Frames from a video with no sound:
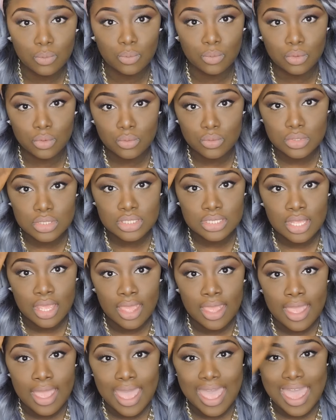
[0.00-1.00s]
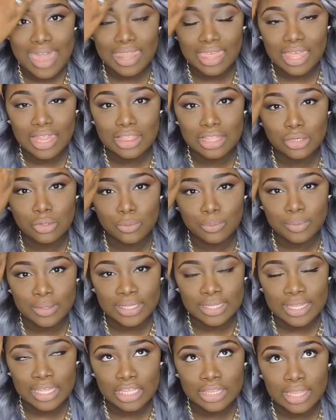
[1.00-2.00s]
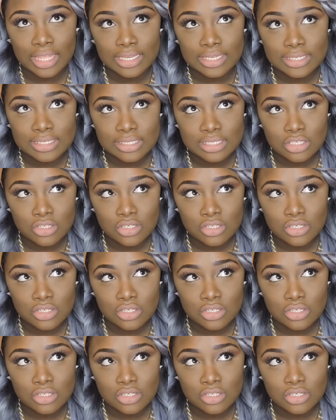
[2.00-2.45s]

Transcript: roots had like a little bit, like they,